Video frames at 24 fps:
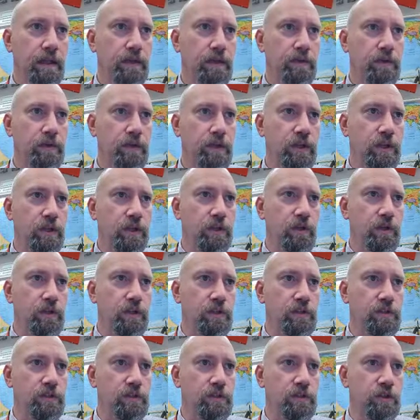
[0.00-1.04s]
And I'm going to
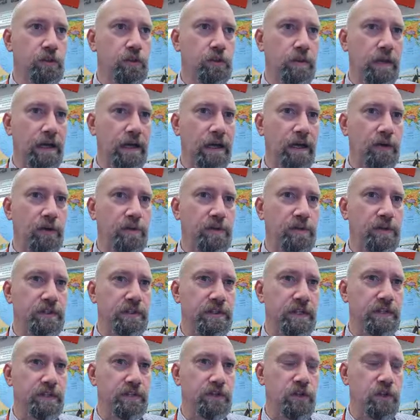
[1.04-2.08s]
go to Zoom
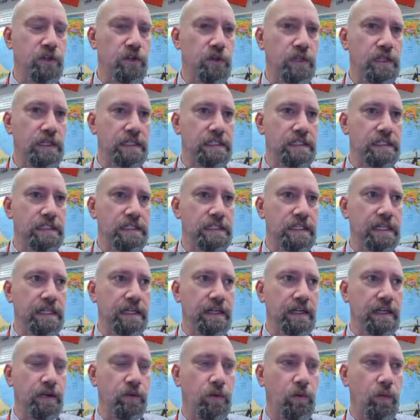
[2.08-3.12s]
100% so you can
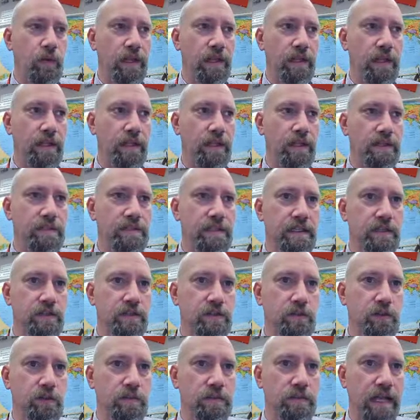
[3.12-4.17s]
see what it looks
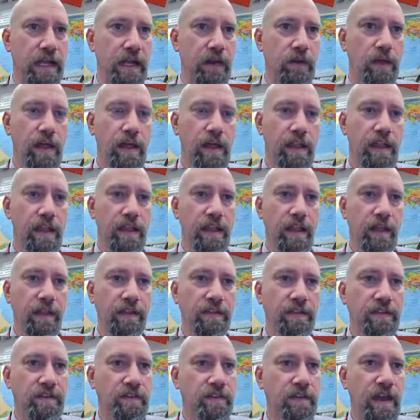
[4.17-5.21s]
like zoomed out. Now,
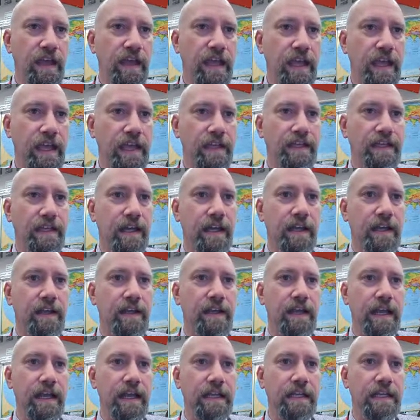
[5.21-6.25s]
this is not yet
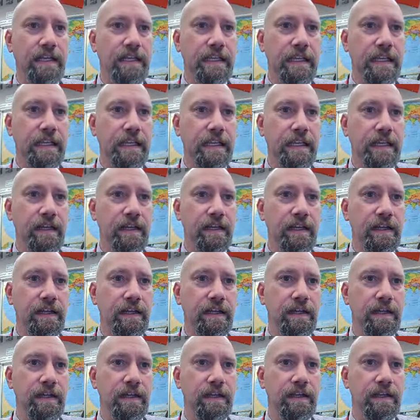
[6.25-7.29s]
done.
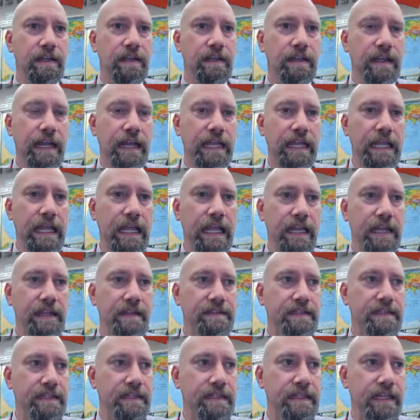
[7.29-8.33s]
1998
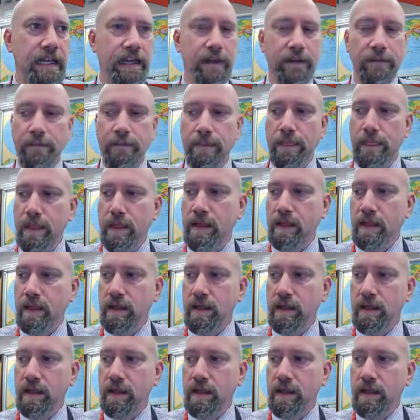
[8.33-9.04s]
is the date.